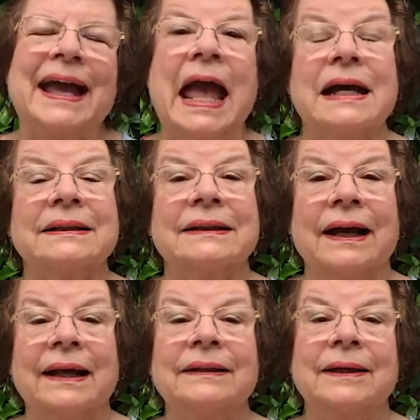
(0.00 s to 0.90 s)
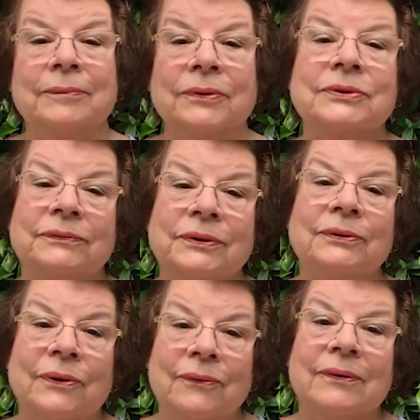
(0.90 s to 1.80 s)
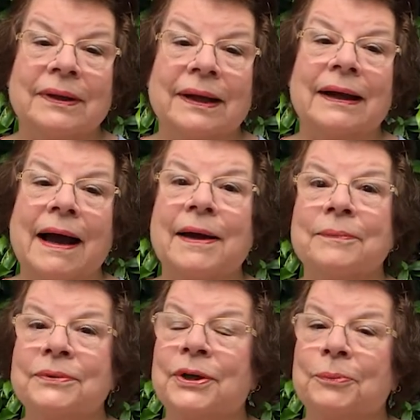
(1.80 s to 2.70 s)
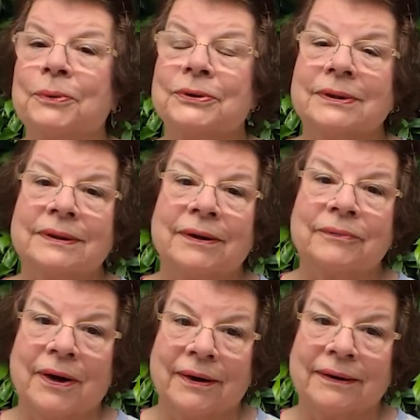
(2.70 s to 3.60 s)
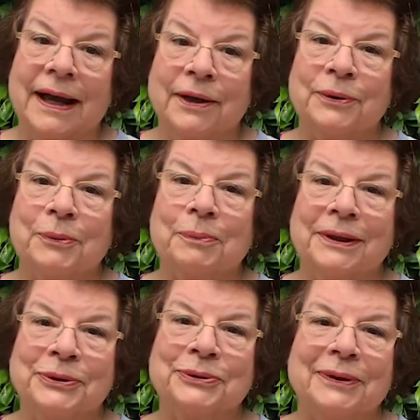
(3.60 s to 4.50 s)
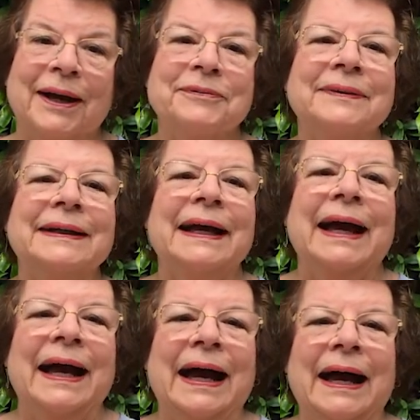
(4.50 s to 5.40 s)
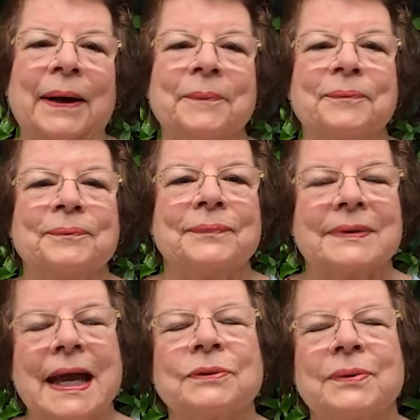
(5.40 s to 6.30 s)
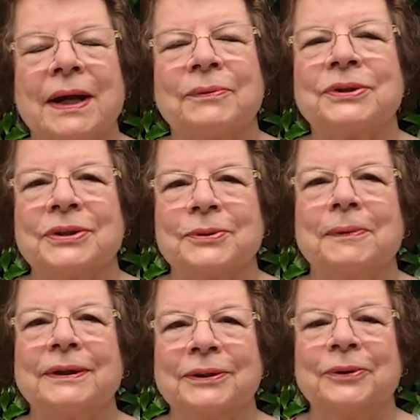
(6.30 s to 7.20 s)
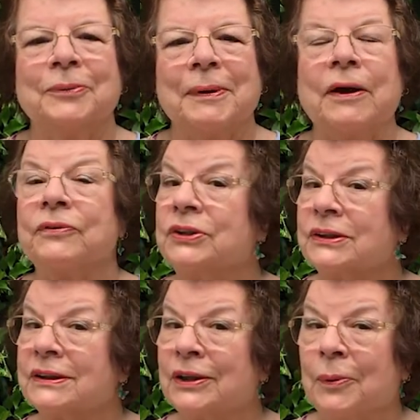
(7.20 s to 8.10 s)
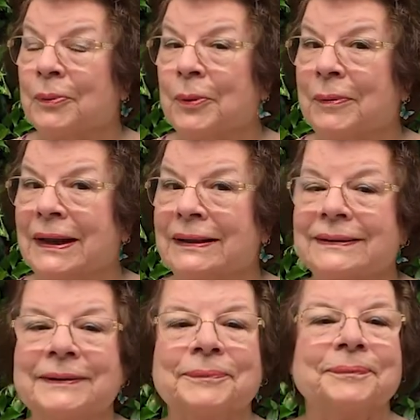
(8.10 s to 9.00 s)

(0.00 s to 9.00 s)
And I think most of you know that I am chairperson of our annual pledge drive. That's what I wish to speak to you about for just a couple of minutes.